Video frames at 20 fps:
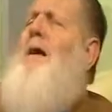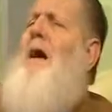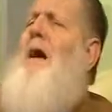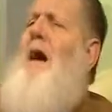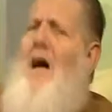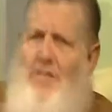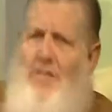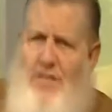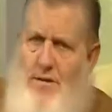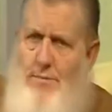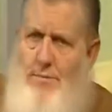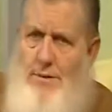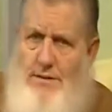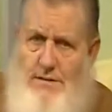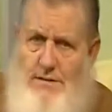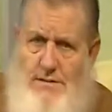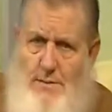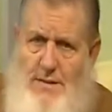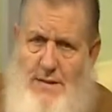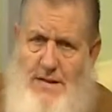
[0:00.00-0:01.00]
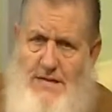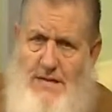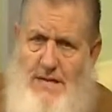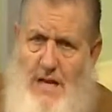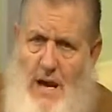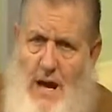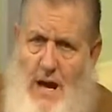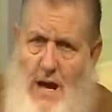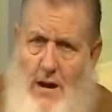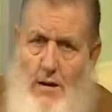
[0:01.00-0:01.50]
a kadhib? Somebody's
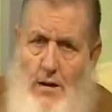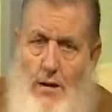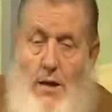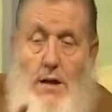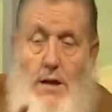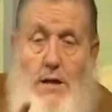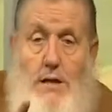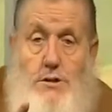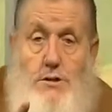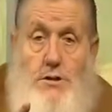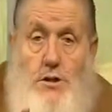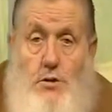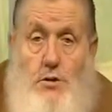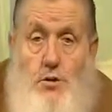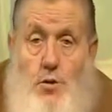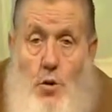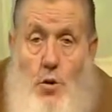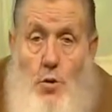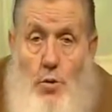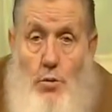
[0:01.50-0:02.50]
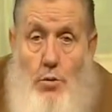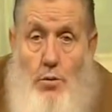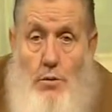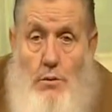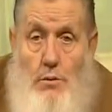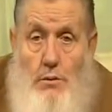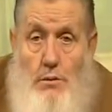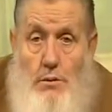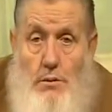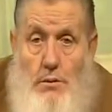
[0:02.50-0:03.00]
a liar. He said, no.
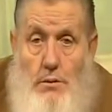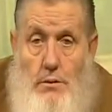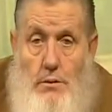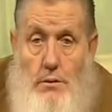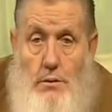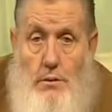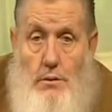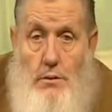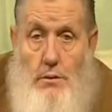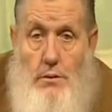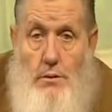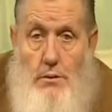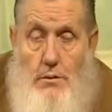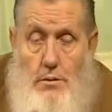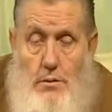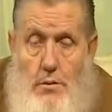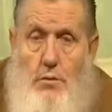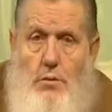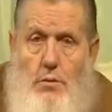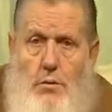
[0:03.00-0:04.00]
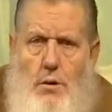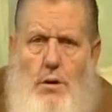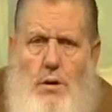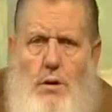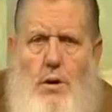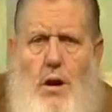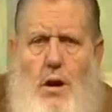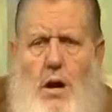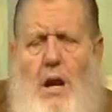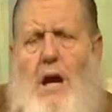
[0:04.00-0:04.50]
No.
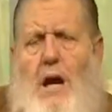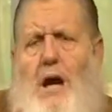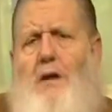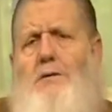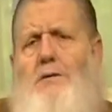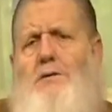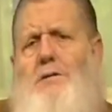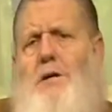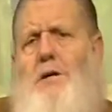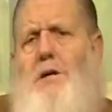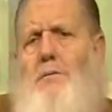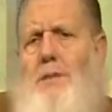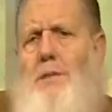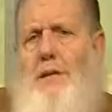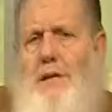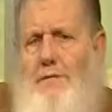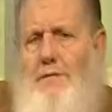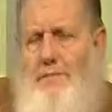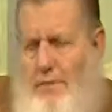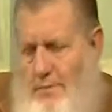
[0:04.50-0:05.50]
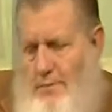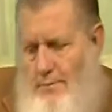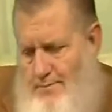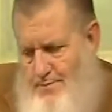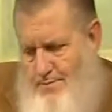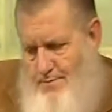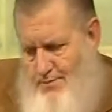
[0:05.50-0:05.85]
A liar is not a believer.